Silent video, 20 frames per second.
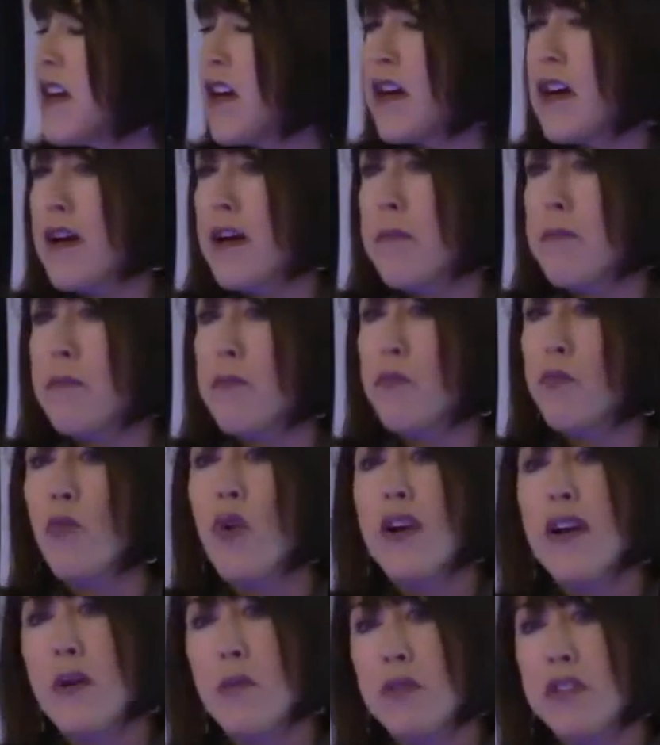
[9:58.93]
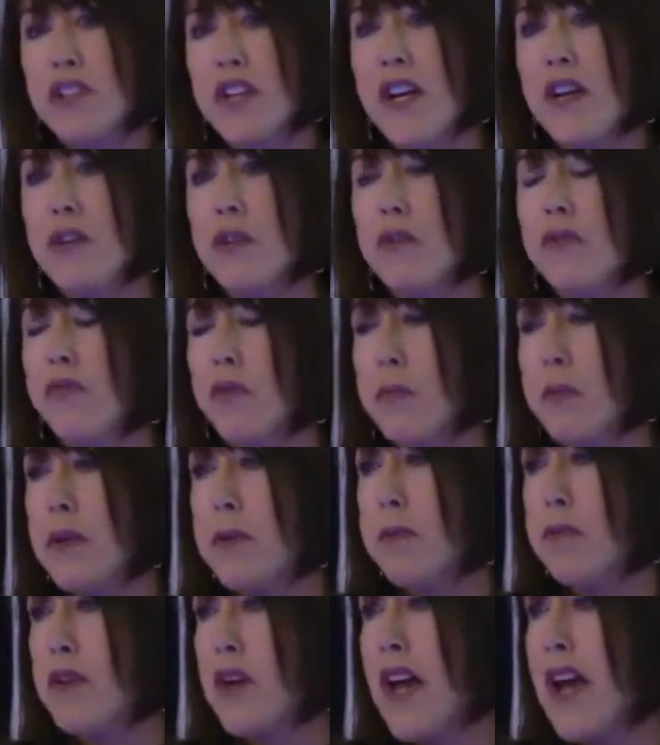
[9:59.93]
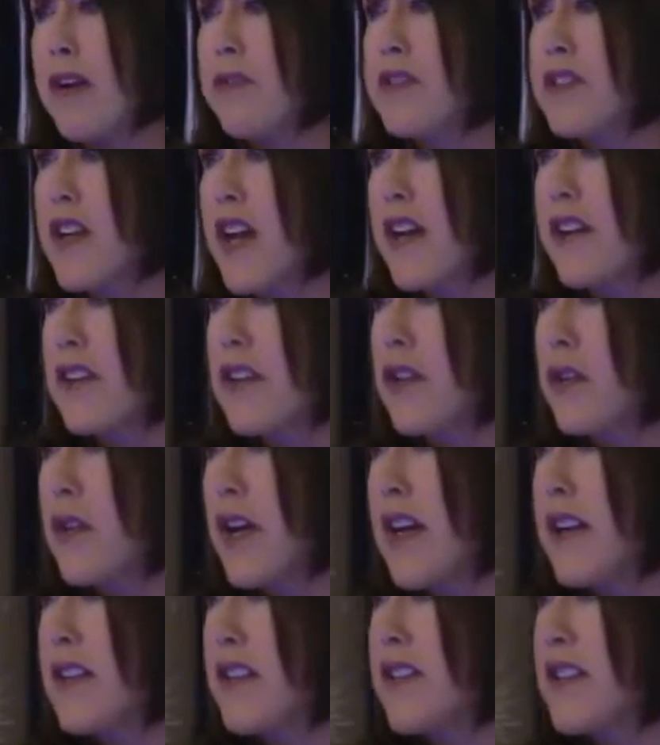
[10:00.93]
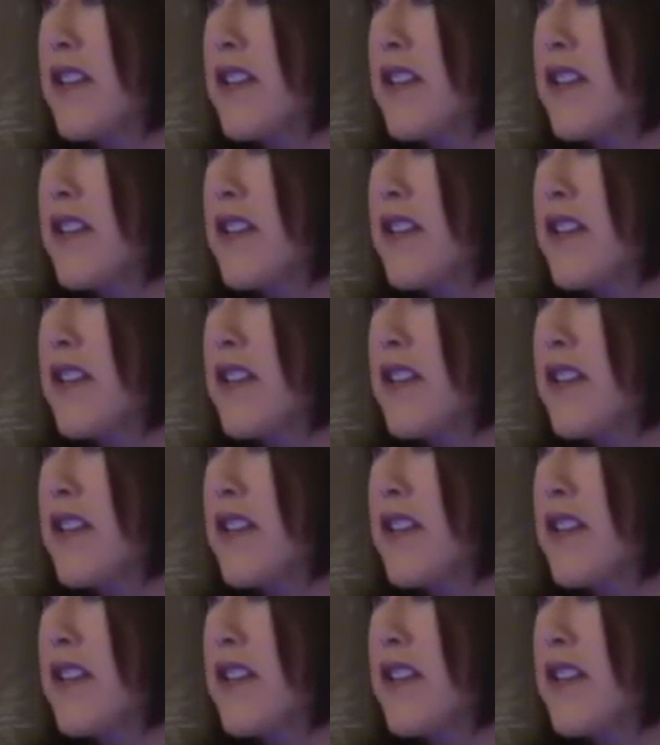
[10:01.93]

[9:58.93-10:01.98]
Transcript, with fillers: One, I will tell you, for people outside the United